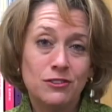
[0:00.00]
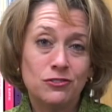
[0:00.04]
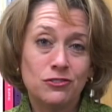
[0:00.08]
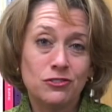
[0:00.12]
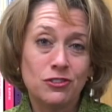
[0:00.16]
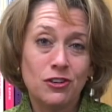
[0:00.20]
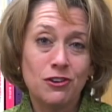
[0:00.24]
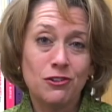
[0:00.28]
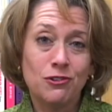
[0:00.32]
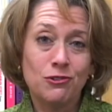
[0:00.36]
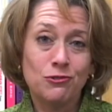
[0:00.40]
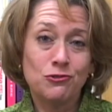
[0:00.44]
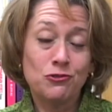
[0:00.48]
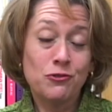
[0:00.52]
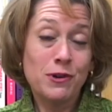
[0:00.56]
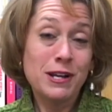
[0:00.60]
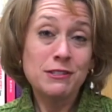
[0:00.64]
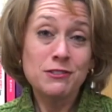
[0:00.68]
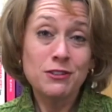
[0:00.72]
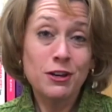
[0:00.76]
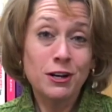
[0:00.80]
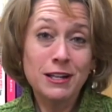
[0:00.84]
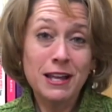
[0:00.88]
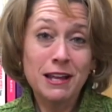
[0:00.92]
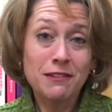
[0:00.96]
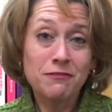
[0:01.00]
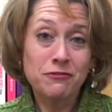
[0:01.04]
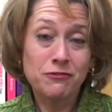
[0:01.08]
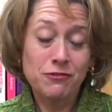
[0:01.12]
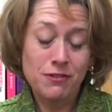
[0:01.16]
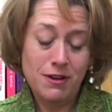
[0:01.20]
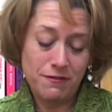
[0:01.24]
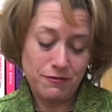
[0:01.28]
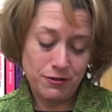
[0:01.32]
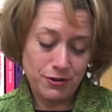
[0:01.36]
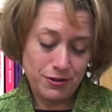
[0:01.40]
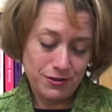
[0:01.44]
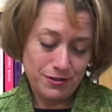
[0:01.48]
So trade's gone on
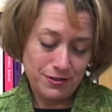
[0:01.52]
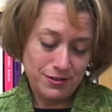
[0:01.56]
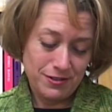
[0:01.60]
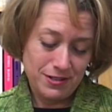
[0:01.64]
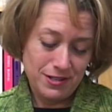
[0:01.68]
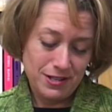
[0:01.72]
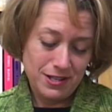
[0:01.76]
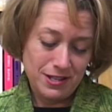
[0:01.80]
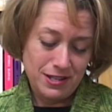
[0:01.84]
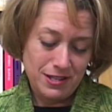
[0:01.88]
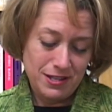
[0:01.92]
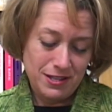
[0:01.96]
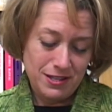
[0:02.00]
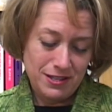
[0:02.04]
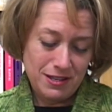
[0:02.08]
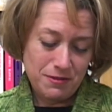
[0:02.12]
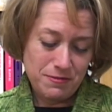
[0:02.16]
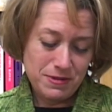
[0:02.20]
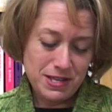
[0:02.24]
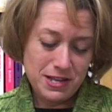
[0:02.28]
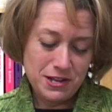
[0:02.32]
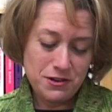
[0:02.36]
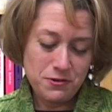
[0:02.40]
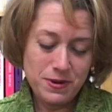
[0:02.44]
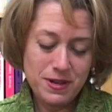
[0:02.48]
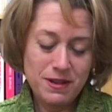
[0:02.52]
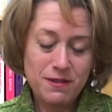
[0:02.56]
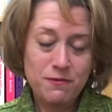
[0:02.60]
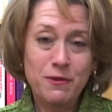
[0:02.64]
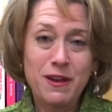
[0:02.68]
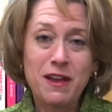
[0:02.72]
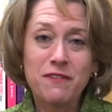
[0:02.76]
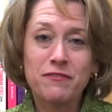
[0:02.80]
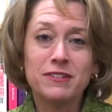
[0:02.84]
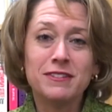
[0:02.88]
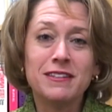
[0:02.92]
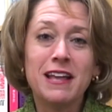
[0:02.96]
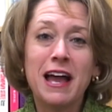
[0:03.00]
forever. I mean, here we
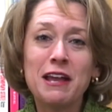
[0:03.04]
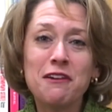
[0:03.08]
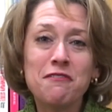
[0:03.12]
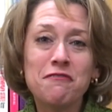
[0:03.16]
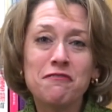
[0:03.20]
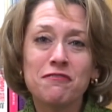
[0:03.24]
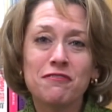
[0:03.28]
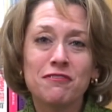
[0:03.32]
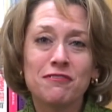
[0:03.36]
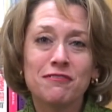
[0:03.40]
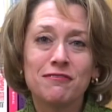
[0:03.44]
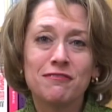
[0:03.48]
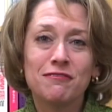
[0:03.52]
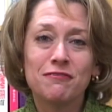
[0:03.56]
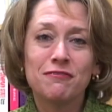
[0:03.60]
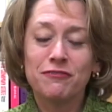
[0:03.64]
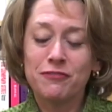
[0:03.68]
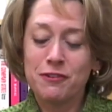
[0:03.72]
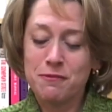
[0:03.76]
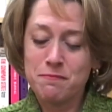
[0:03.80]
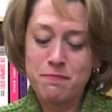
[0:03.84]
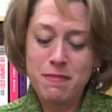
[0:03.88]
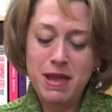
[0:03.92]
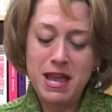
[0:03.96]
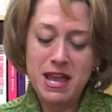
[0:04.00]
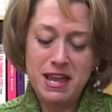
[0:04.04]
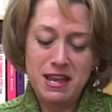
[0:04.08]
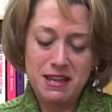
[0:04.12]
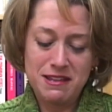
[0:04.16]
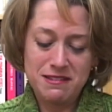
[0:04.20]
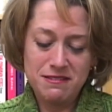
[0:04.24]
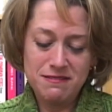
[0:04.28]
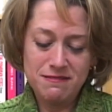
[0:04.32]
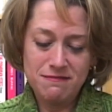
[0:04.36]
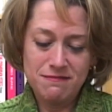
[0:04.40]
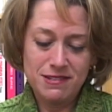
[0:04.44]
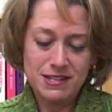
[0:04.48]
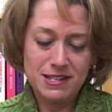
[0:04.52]
have a knife from
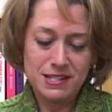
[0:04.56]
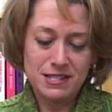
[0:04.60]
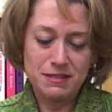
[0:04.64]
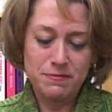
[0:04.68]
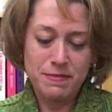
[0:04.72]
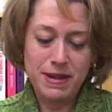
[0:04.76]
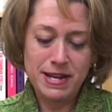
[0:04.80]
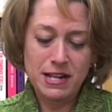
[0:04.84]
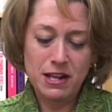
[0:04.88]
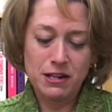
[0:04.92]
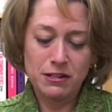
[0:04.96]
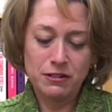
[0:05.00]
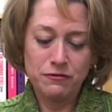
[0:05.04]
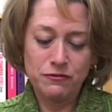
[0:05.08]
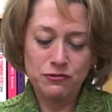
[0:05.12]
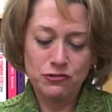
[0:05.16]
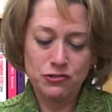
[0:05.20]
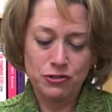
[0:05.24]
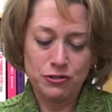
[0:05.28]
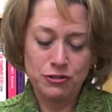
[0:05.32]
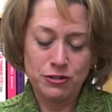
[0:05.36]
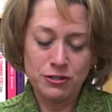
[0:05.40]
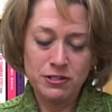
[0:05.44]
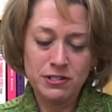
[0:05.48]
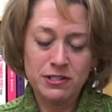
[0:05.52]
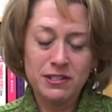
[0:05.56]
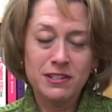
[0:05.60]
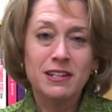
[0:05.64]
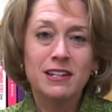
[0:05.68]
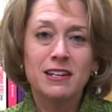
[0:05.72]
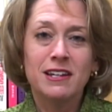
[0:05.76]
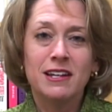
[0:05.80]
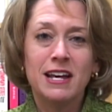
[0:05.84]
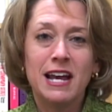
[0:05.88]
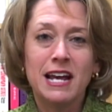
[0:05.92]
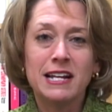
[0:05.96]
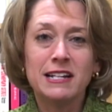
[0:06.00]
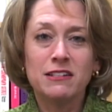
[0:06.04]
Maine. It's made out of chert,
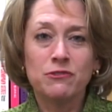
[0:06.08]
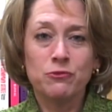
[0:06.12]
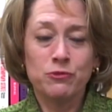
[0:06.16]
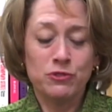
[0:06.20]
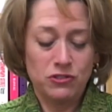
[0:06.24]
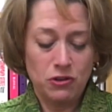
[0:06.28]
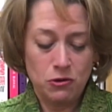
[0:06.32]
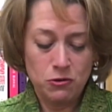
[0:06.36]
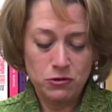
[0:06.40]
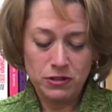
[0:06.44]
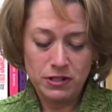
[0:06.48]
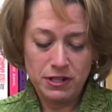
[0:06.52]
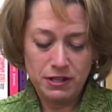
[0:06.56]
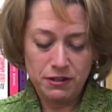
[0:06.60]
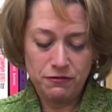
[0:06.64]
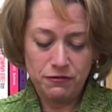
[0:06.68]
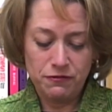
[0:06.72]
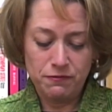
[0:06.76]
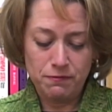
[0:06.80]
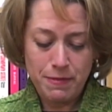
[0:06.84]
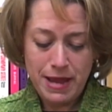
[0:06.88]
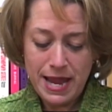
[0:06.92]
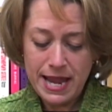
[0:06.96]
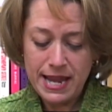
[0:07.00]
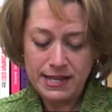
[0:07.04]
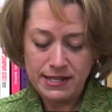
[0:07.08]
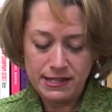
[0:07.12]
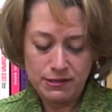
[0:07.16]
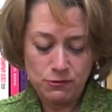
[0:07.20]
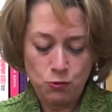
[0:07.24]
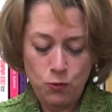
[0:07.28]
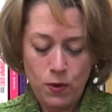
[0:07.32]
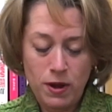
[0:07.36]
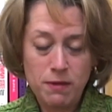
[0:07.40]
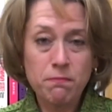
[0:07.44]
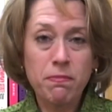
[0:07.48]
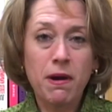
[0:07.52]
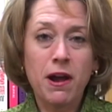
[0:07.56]
and it was only made in
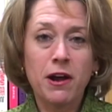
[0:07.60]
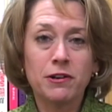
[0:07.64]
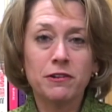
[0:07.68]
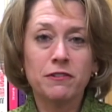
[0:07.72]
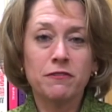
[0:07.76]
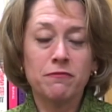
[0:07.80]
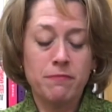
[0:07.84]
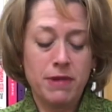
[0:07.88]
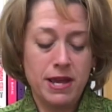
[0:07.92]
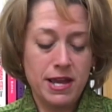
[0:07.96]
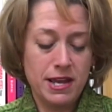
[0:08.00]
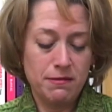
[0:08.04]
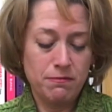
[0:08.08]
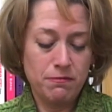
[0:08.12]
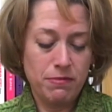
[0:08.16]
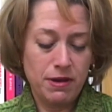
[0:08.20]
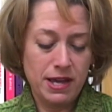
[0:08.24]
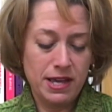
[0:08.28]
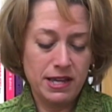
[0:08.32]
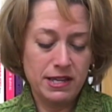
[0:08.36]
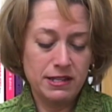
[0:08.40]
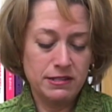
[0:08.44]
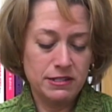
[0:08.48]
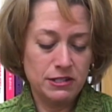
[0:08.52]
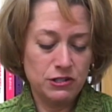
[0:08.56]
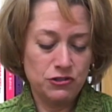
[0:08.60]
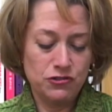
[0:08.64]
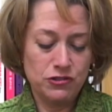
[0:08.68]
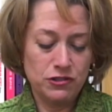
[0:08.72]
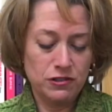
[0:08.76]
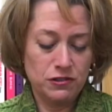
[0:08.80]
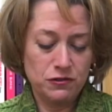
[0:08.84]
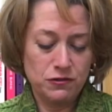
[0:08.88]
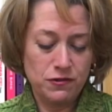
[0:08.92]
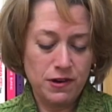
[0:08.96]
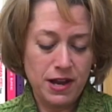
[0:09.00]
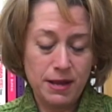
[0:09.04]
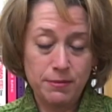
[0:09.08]
one part of Maine by
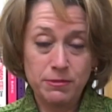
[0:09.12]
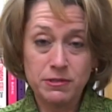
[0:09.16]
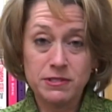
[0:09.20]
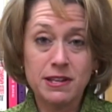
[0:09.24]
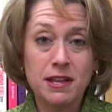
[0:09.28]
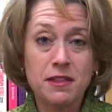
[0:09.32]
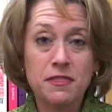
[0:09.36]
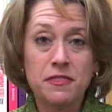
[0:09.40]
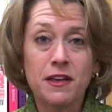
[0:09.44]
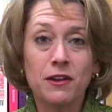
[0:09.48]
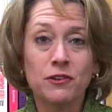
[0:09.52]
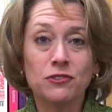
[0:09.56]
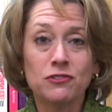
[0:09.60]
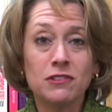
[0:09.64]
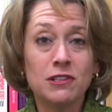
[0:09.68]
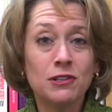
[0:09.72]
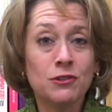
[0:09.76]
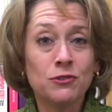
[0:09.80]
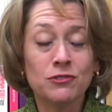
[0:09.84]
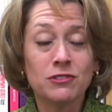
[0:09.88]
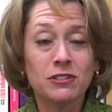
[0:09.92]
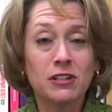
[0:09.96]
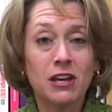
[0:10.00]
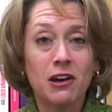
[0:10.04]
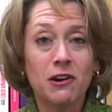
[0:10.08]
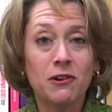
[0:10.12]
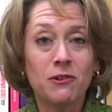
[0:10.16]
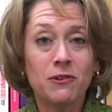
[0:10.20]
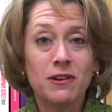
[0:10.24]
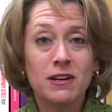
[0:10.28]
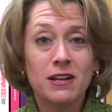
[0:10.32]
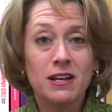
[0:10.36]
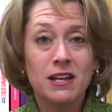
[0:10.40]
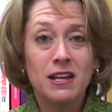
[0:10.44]
indigenous tribes 10,000 years ago.